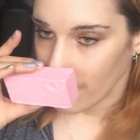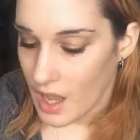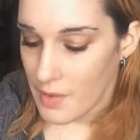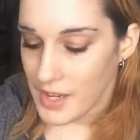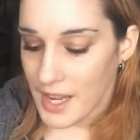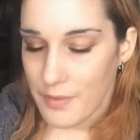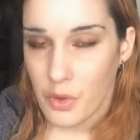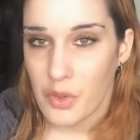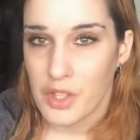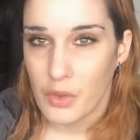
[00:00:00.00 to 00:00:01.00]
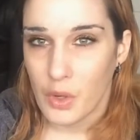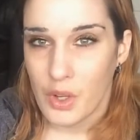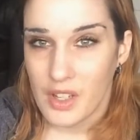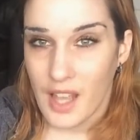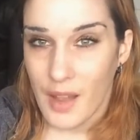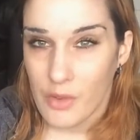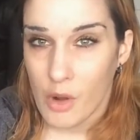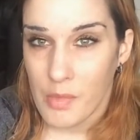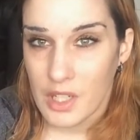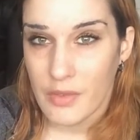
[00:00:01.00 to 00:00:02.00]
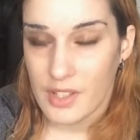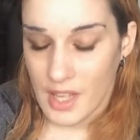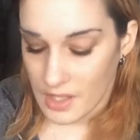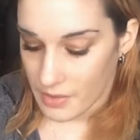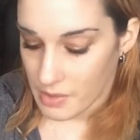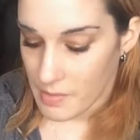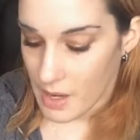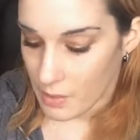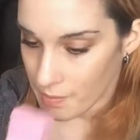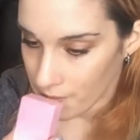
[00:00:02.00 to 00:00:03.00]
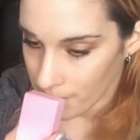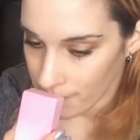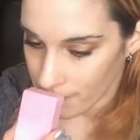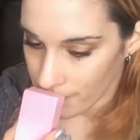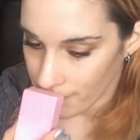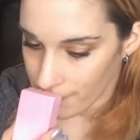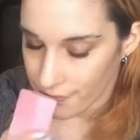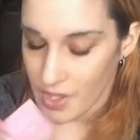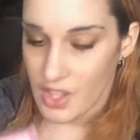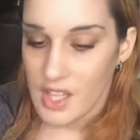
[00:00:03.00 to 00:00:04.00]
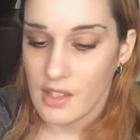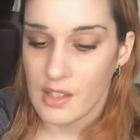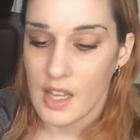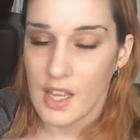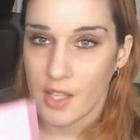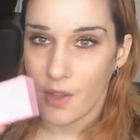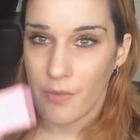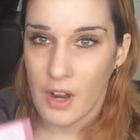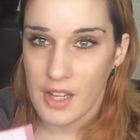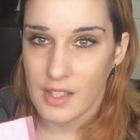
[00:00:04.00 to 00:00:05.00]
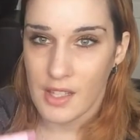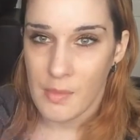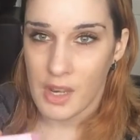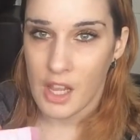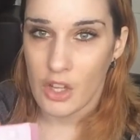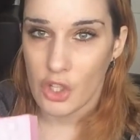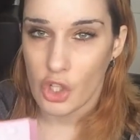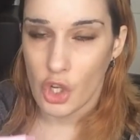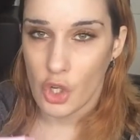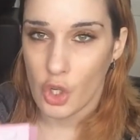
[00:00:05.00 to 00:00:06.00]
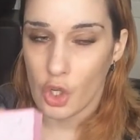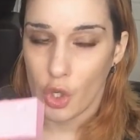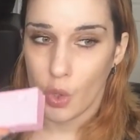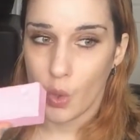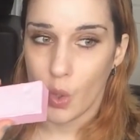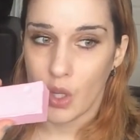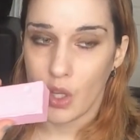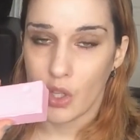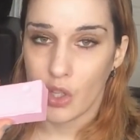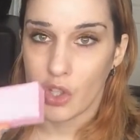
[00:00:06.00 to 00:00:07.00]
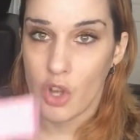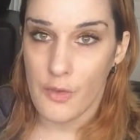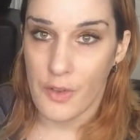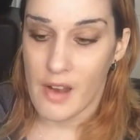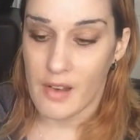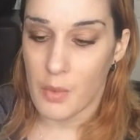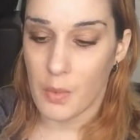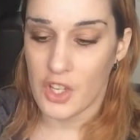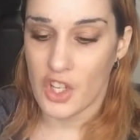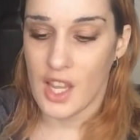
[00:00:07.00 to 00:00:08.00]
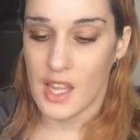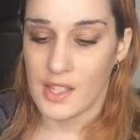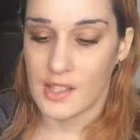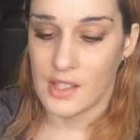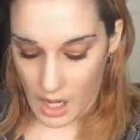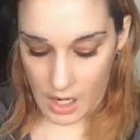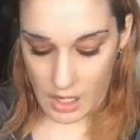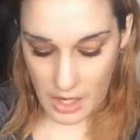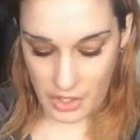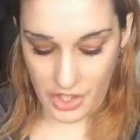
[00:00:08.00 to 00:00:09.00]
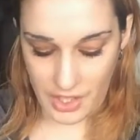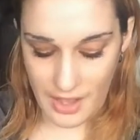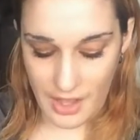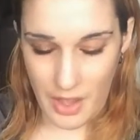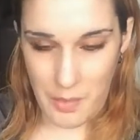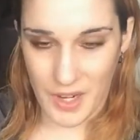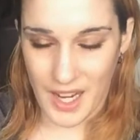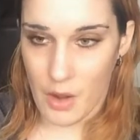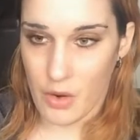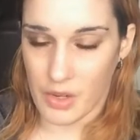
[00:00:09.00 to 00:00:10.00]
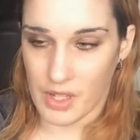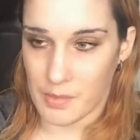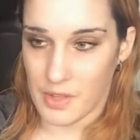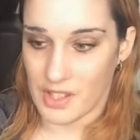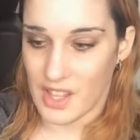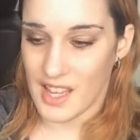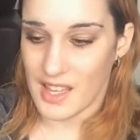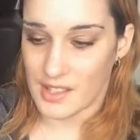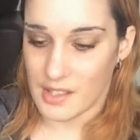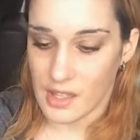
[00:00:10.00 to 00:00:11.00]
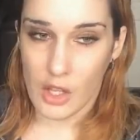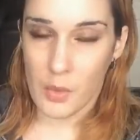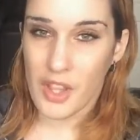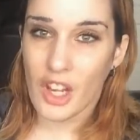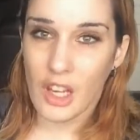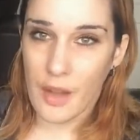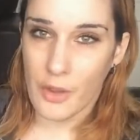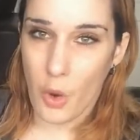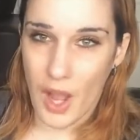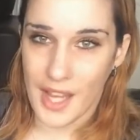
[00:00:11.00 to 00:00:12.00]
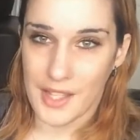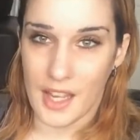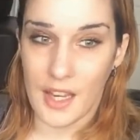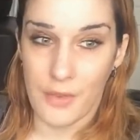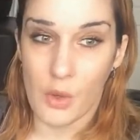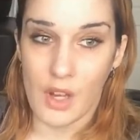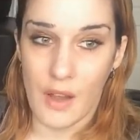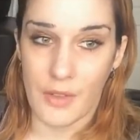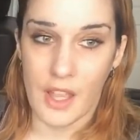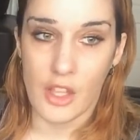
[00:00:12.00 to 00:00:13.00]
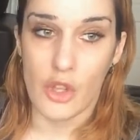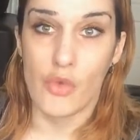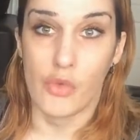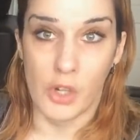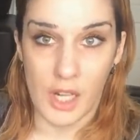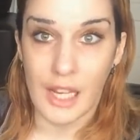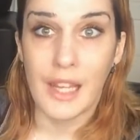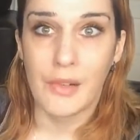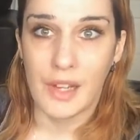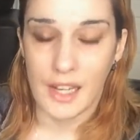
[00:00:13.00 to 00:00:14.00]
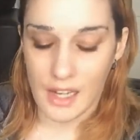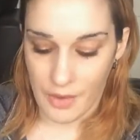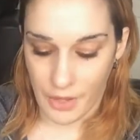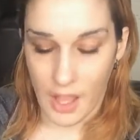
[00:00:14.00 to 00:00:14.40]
I really haven't thought this through because I haven't got much of a sense of smell. This is very similar to Snow Fairy, which is a Lush scent that they bring out at Christmas that is, you either love it or hate it, and if you love it, you really, really love